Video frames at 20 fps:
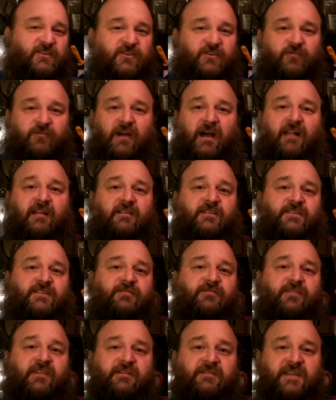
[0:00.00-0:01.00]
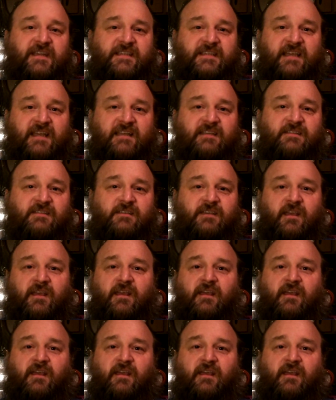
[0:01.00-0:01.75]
$2.50